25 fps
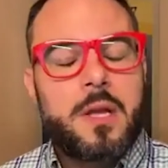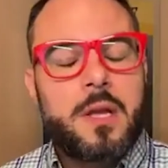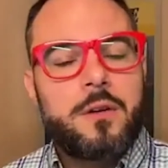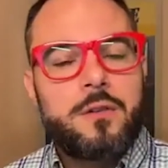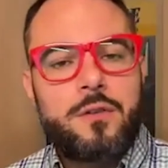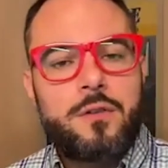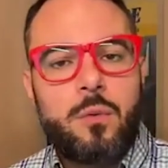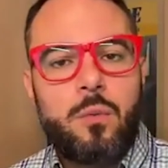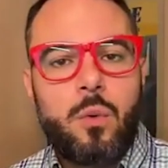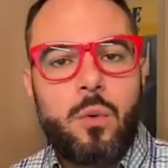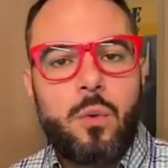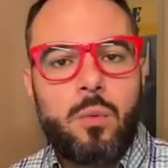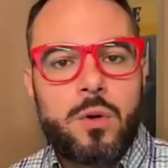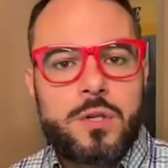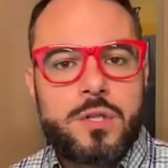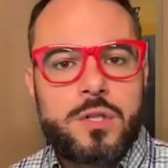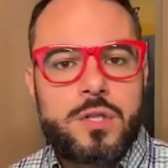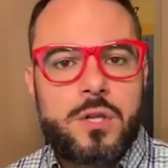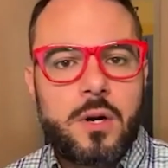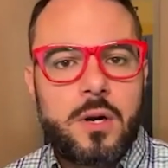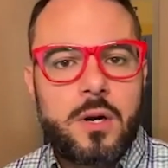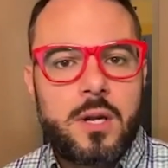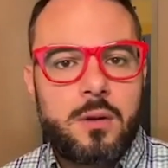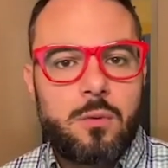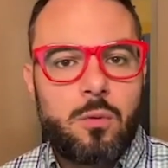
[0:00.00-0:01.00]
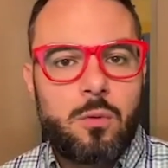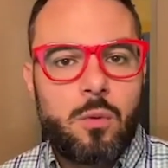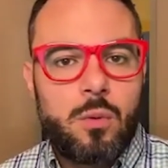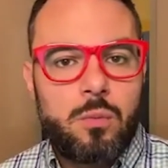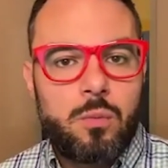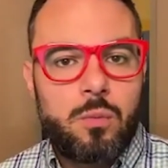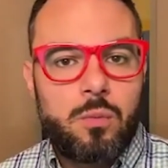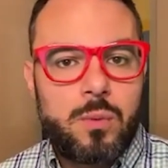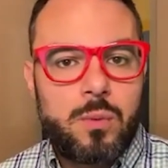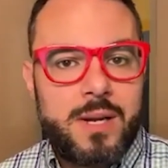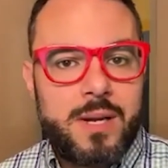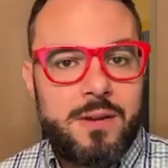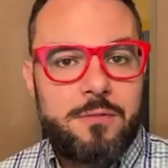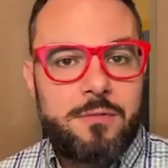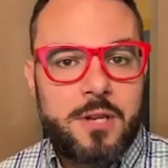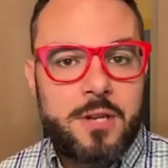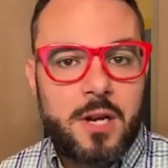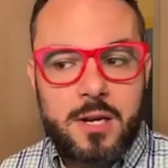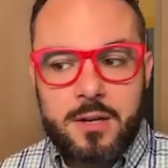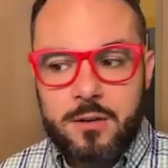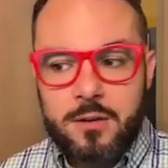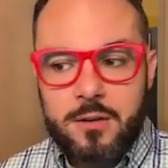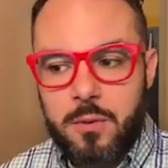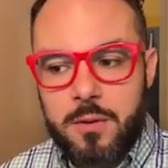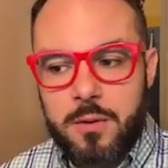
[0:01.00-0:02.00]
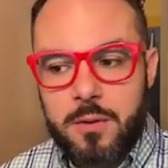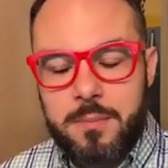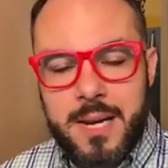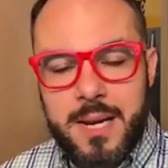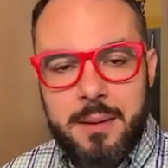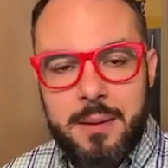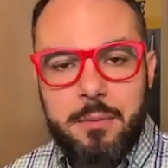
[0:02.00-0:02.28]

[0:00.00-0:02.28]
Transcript: So when we're starting, what we've done is we've been